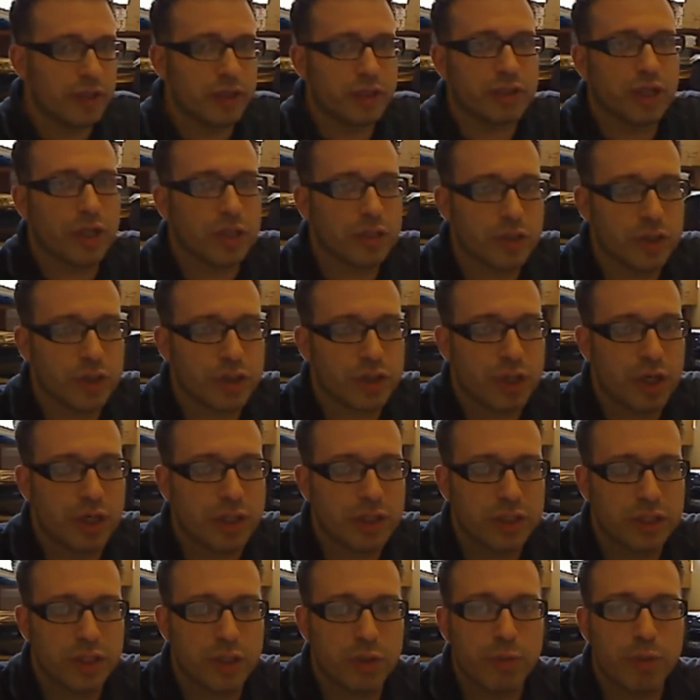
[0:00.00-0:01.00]
There's also
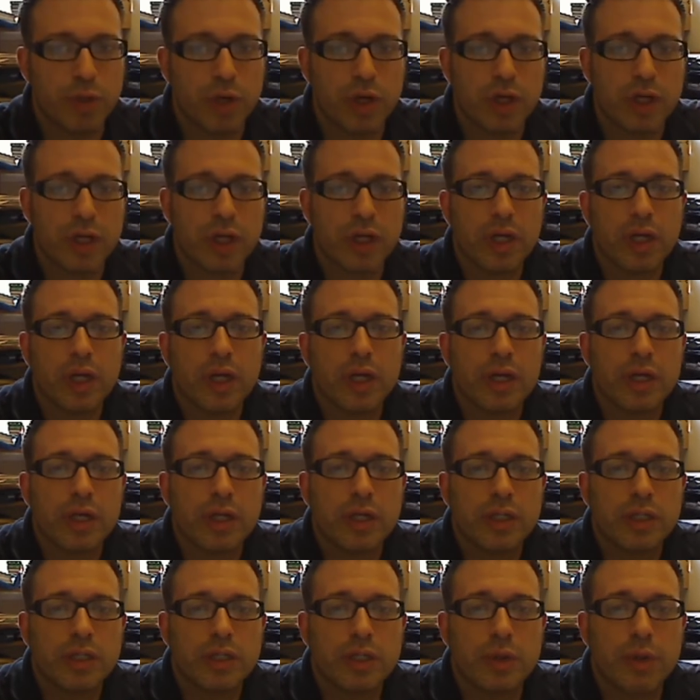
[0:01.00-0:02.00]
charts in the book
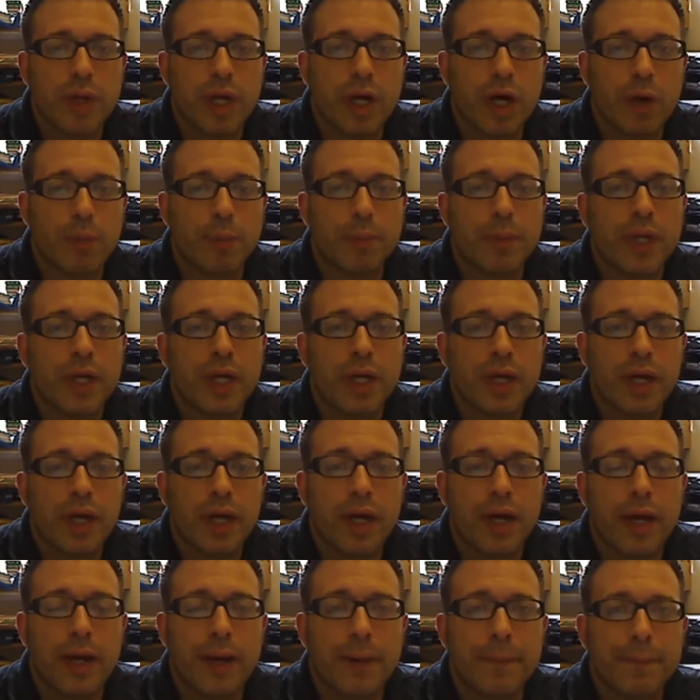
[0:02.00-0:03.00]
to help.
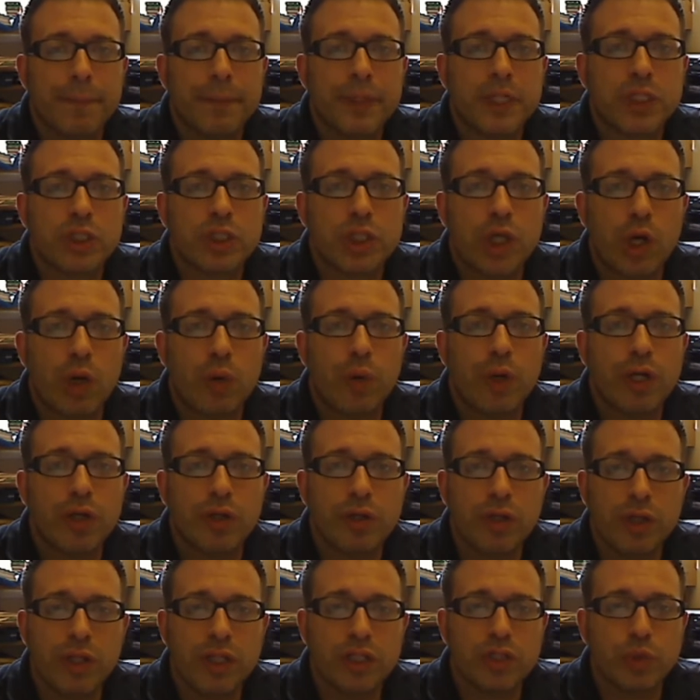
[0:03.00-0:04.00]
So what you'll
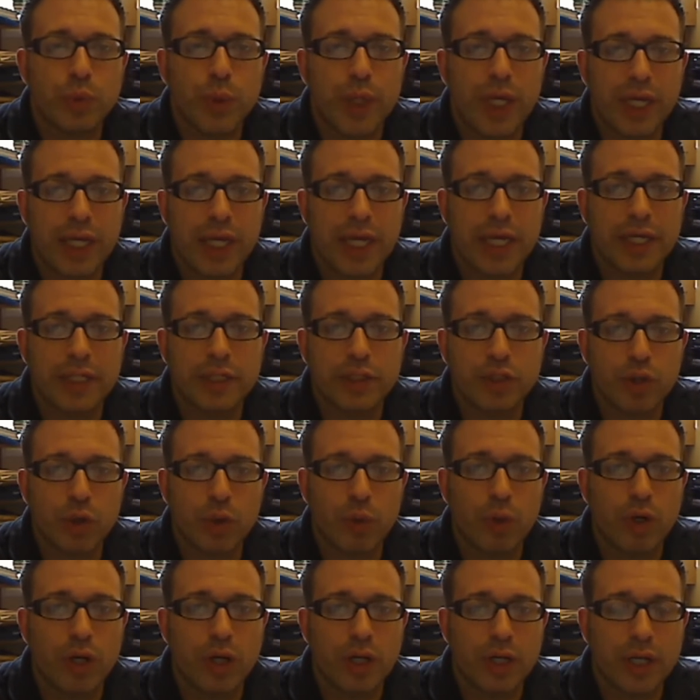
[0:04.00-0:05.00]
do this week is
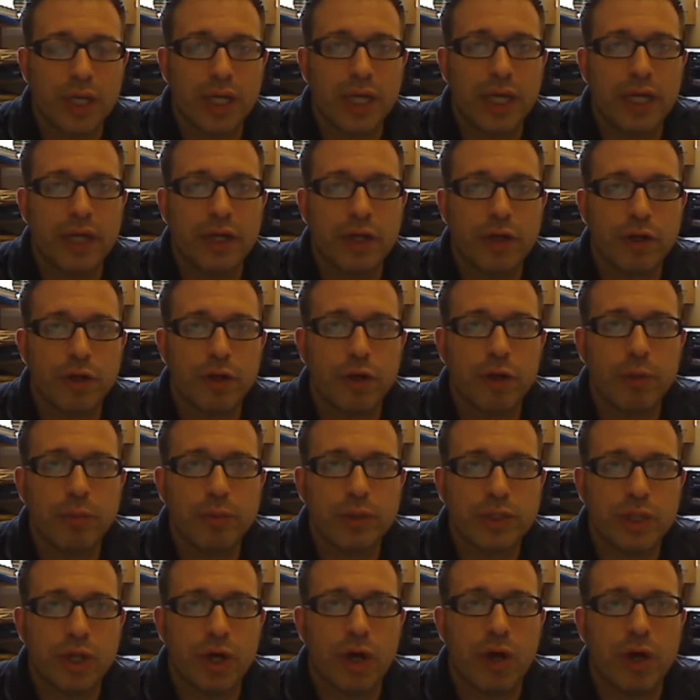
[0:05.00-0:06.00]
you'll work in
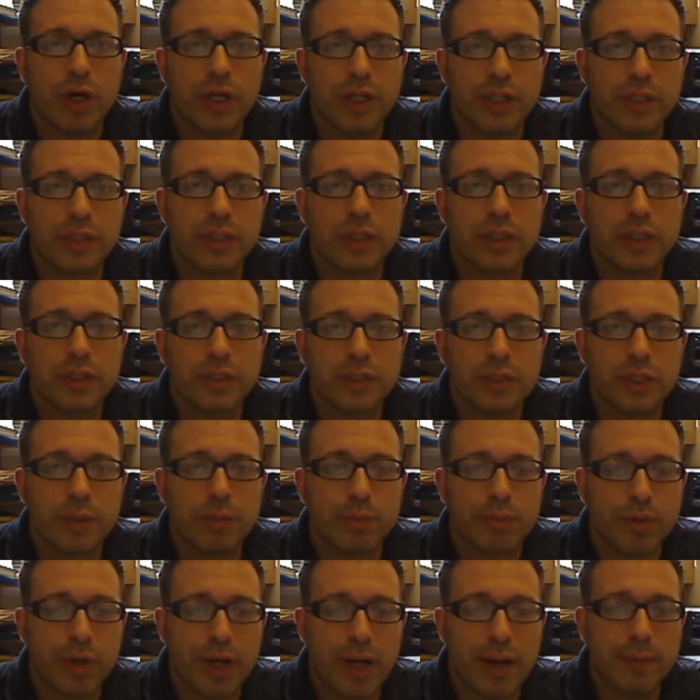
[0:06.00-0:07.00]
groups on
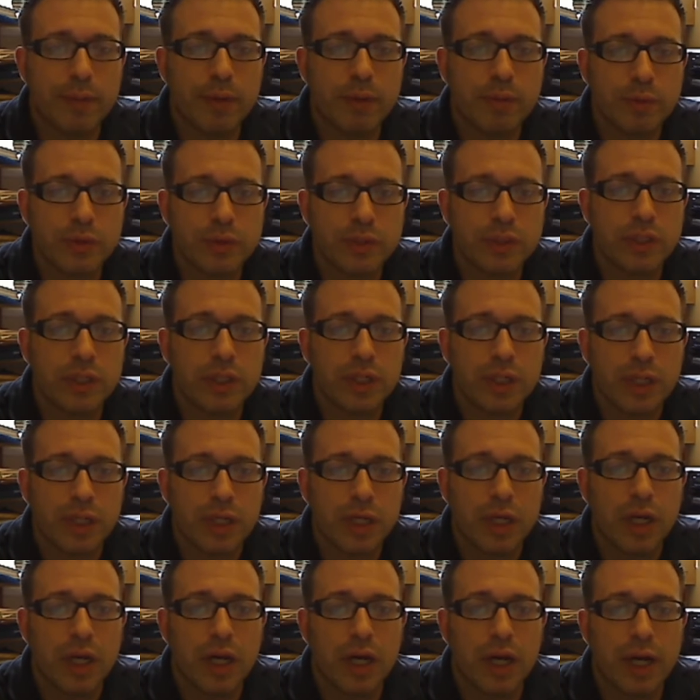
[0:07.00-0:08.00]
some problems,
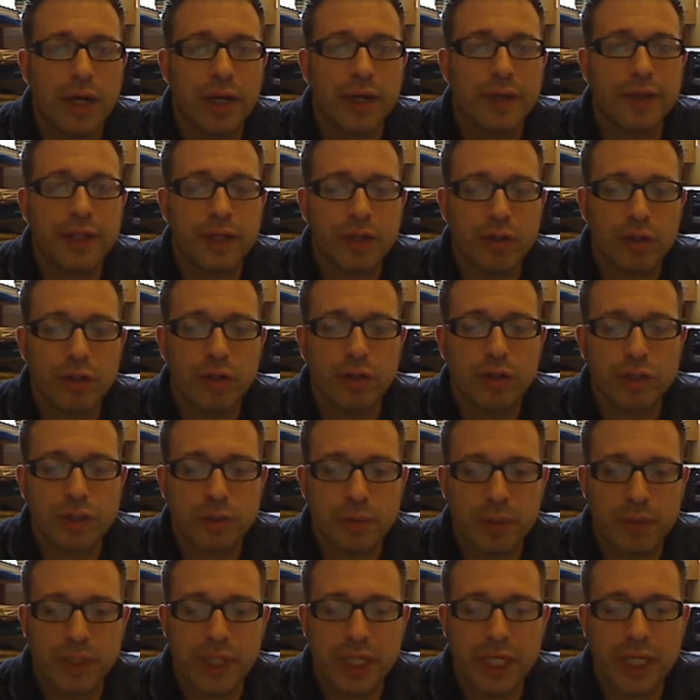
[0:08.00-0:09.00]
and then you'll do
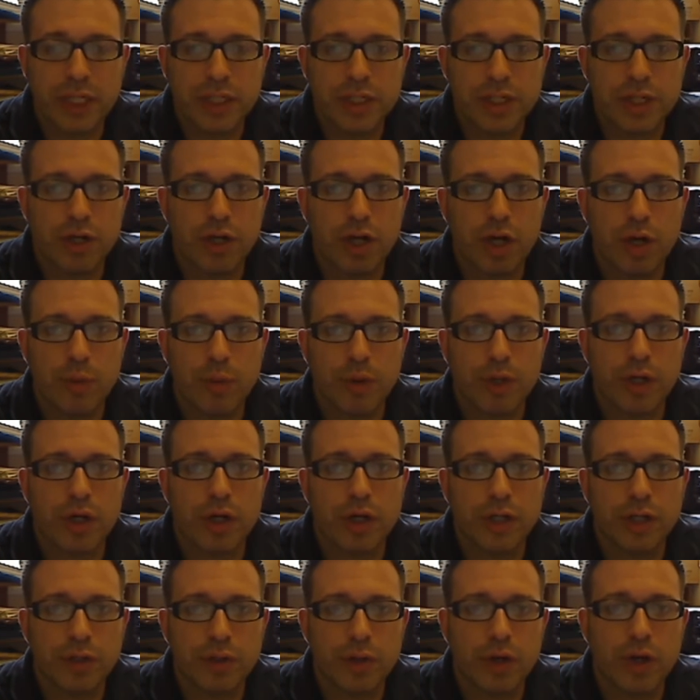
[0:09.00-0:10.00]
some of the easier homework
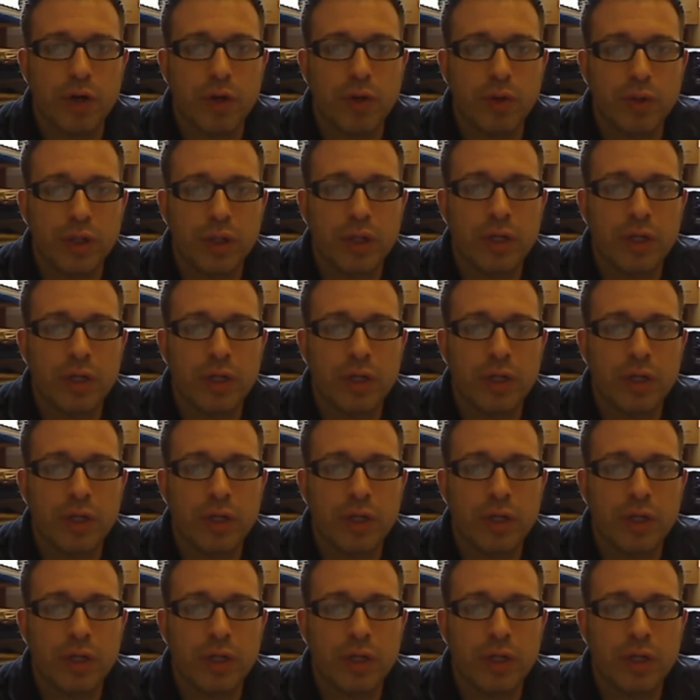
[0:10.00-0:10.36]
on your own.